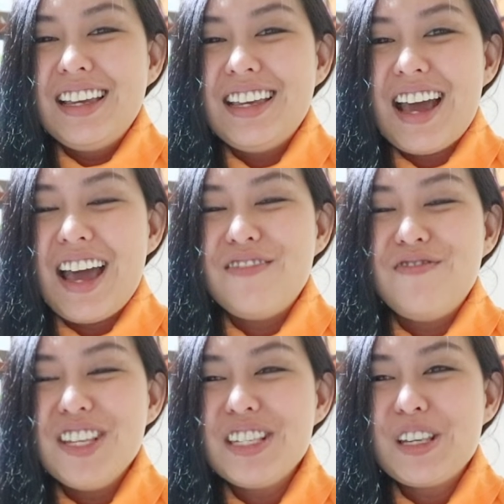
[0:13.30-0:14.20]
Yeah,
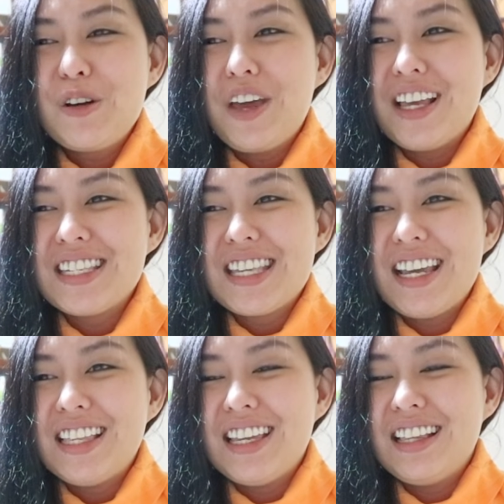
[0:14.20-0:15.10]
I've been so
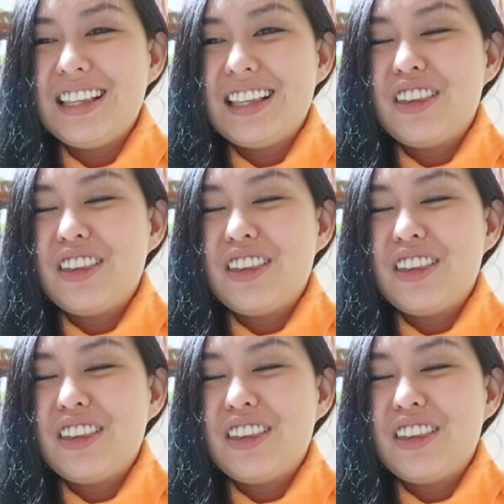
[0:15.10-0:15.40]
excited,